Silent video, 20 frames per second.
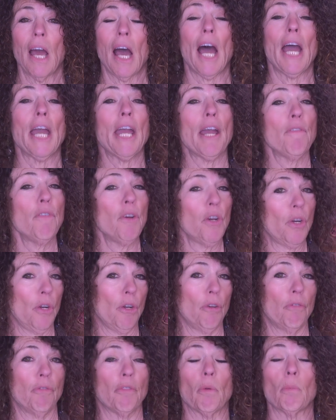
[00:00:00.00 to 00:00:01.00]
I have
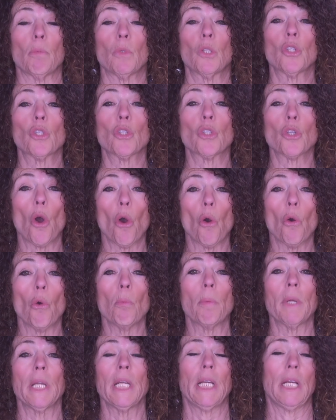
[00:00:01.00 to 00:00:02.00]
heard from so
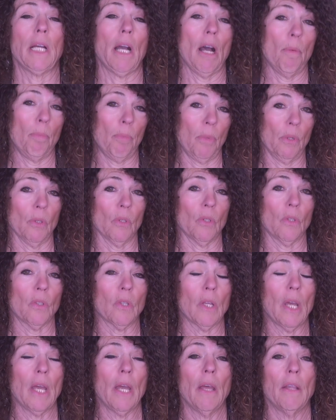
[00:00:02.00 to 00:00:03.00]
many
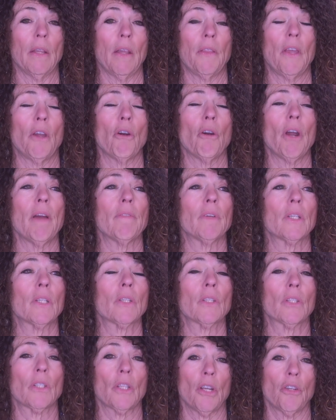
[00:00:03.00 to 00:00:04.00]
couples that they are having
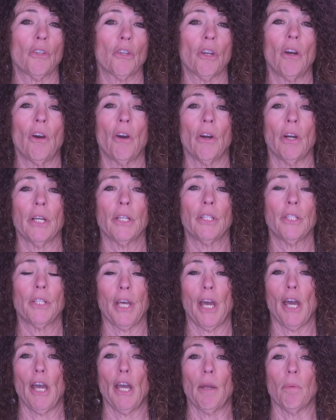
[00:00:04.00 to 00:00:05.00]
such a hard
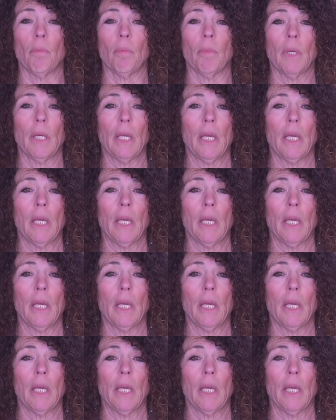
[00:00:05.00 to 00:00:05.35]
time.